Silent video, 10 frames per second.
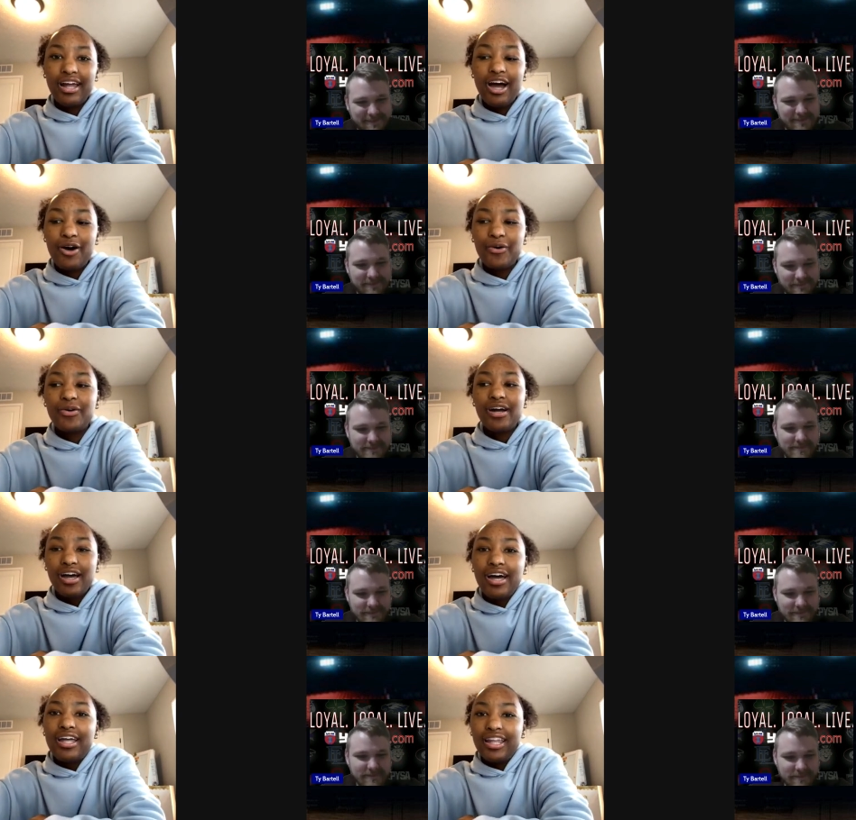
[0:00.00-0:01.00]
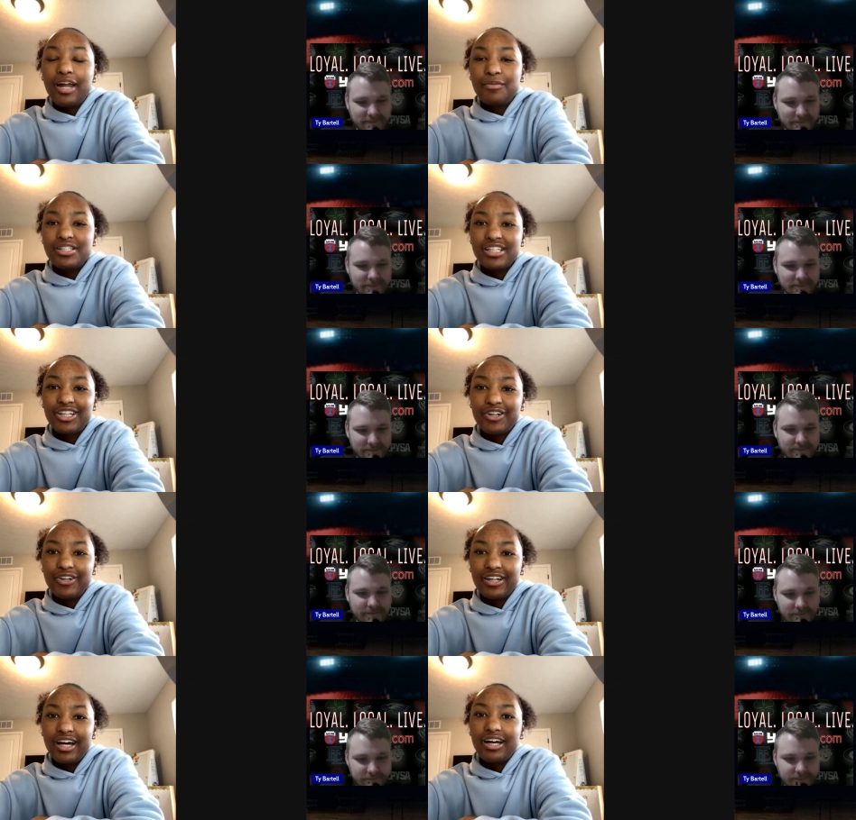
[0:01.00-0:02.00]
Speaker 1: now that I'm a
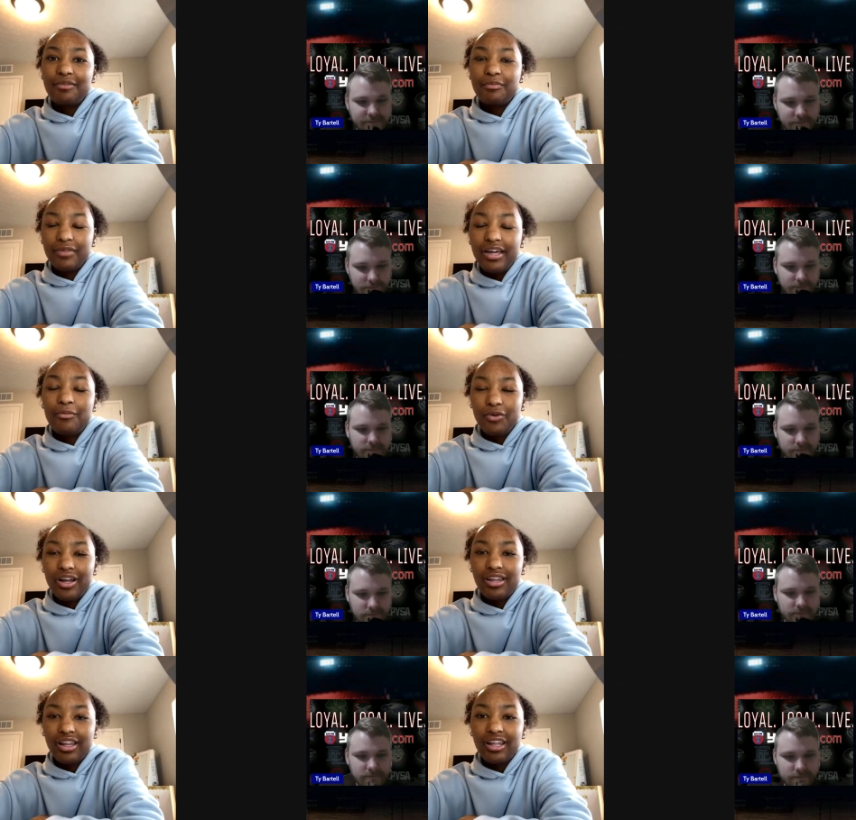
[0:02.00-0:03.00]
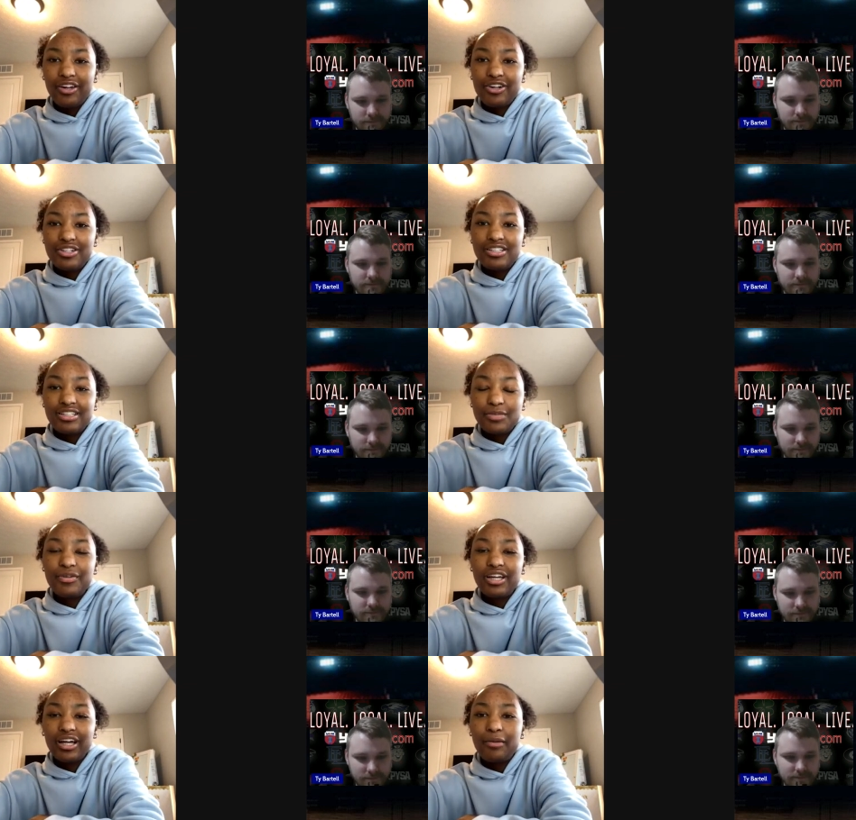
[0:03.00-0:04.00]
senior and I am one of the leaders,
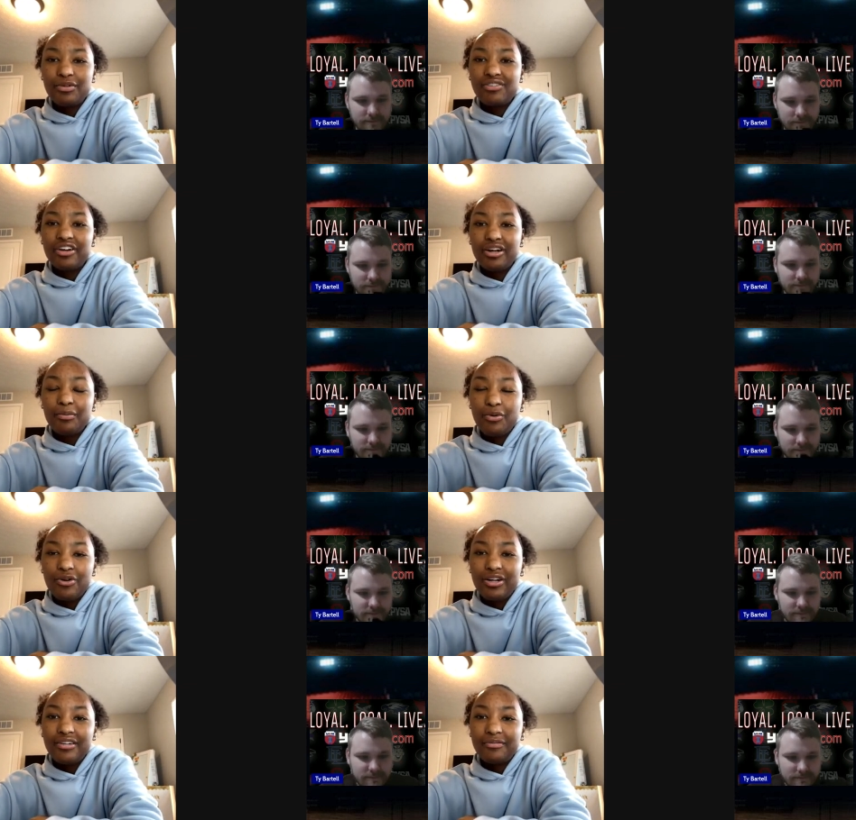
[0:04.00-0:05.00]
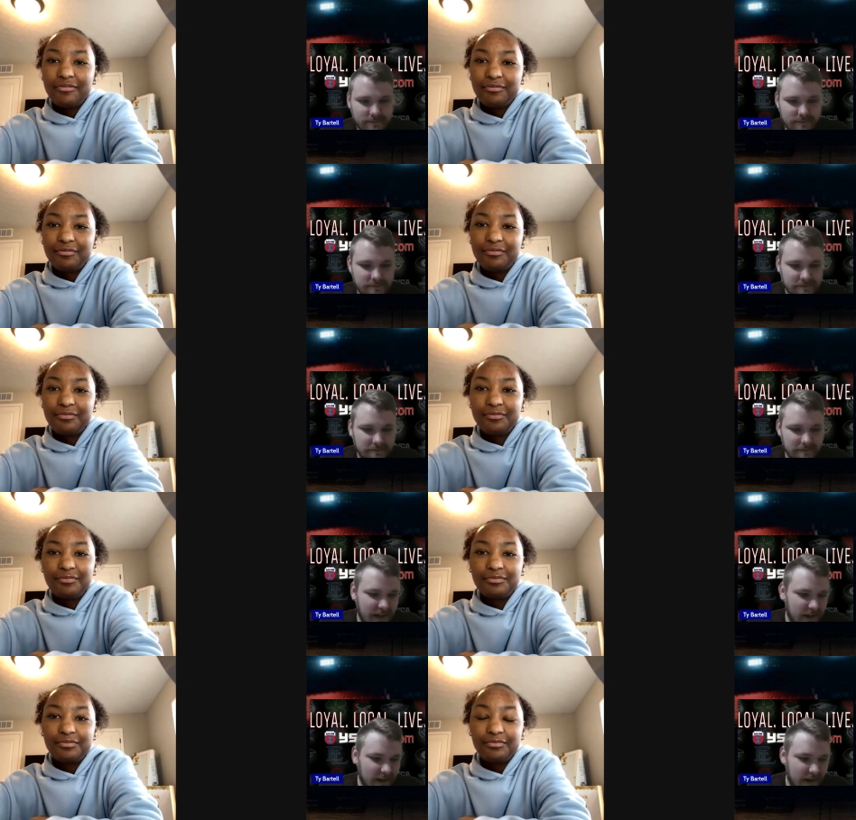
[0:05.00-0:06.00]
speaking up is very important.
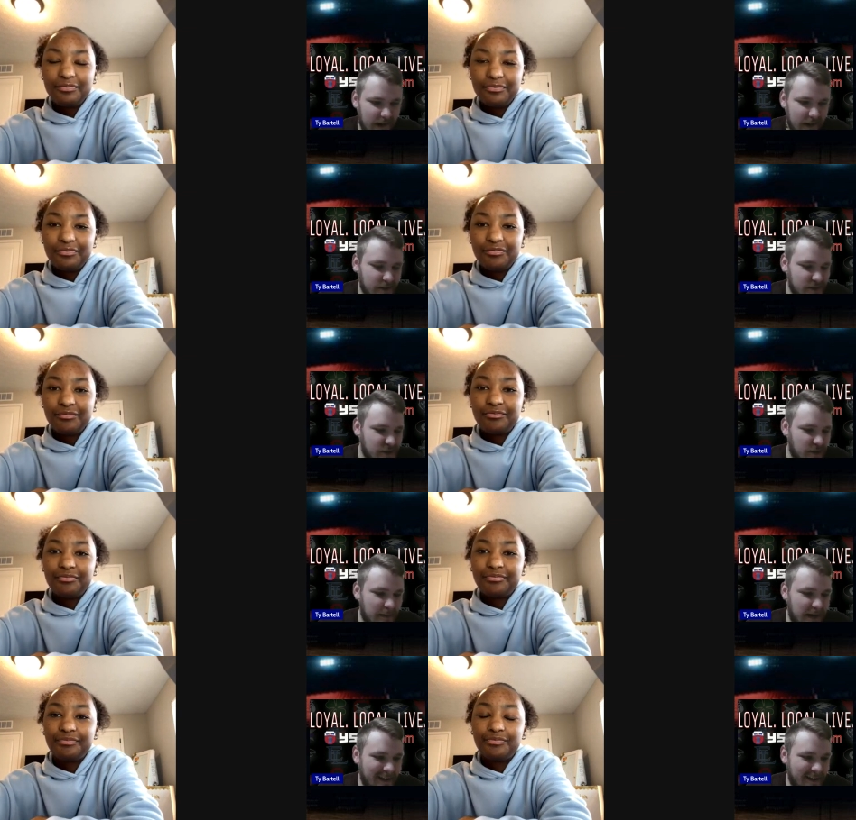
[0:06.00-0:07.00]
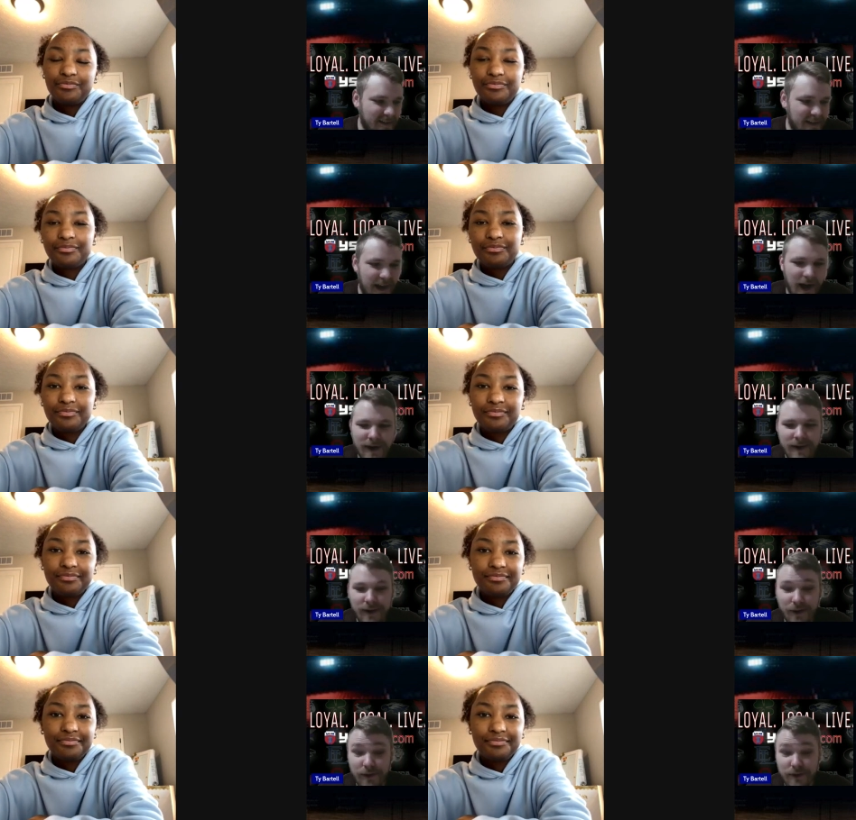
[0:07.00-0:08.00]
Speaker 2: I know so many young
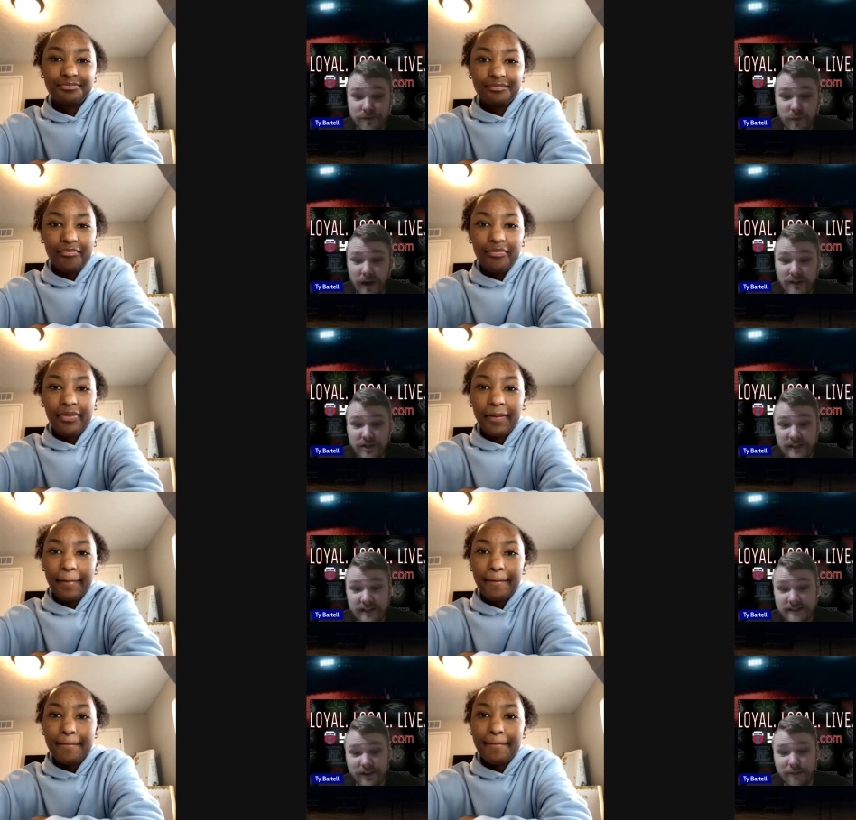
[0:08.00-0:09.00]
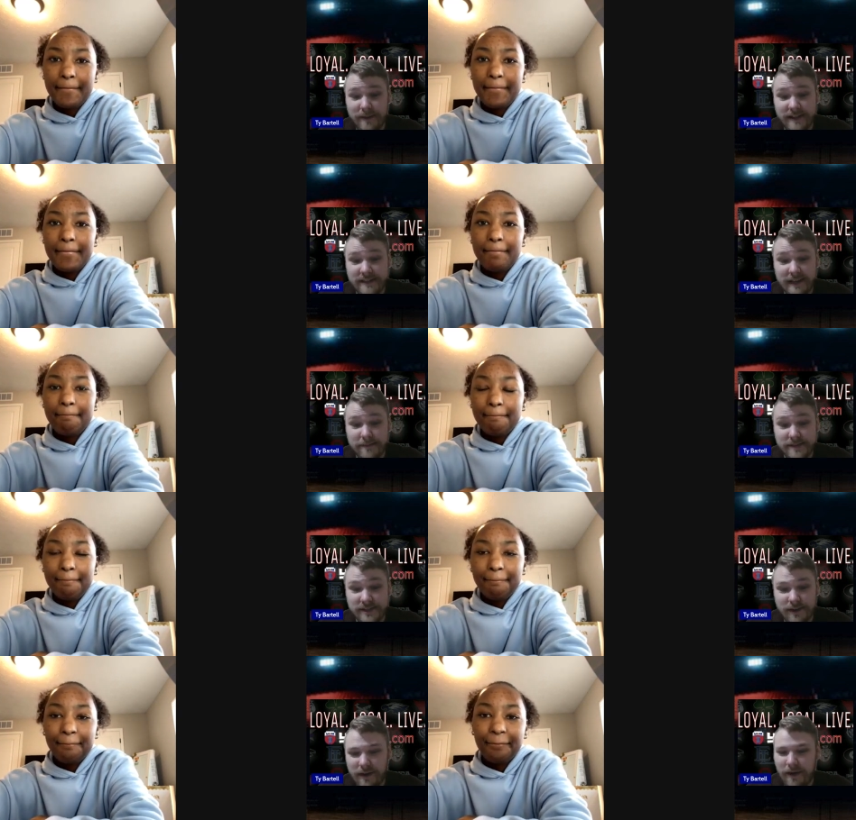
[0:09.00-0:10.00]
girls watch these Hoban teams too.
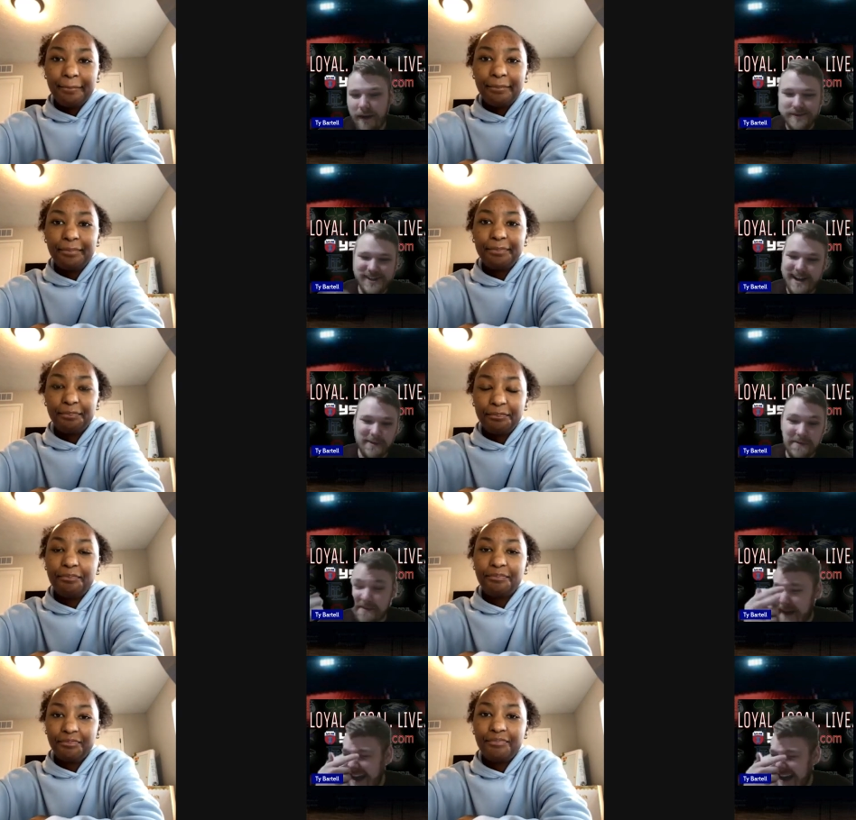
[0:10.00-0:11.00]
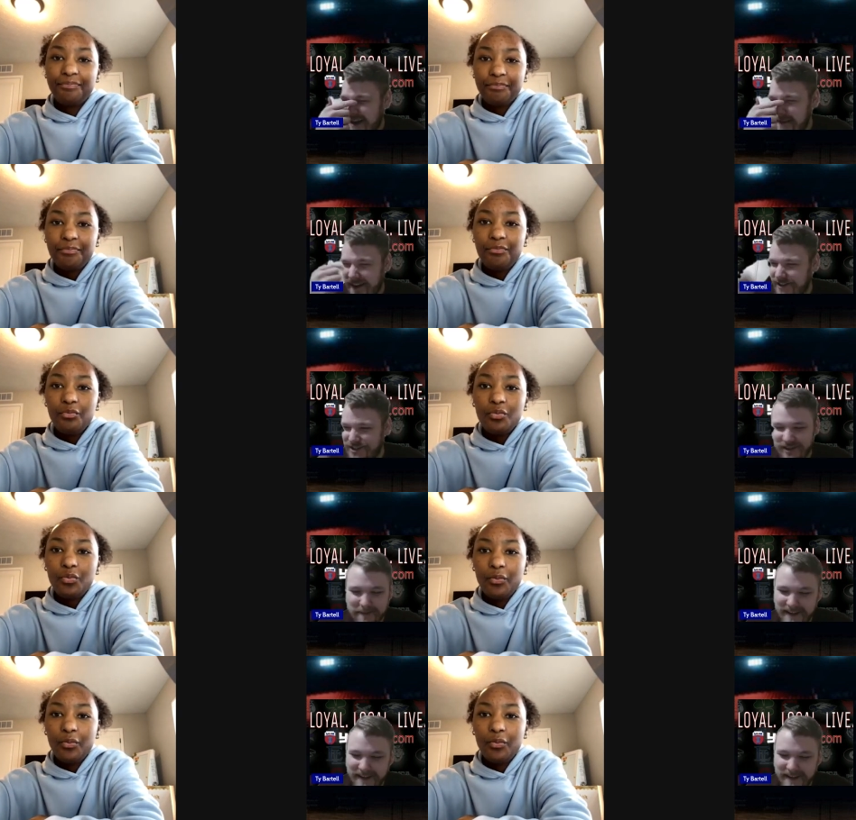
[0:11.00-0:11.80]
I, I, was talking with Mac. I mean, our streaming